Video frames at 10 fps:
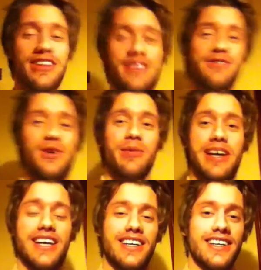for
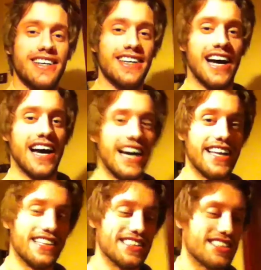me
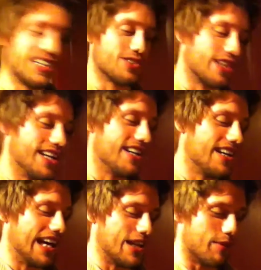in this country
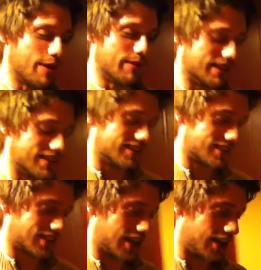at the moment,
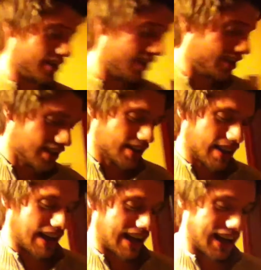so
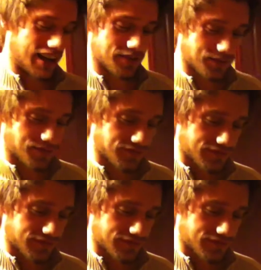I'm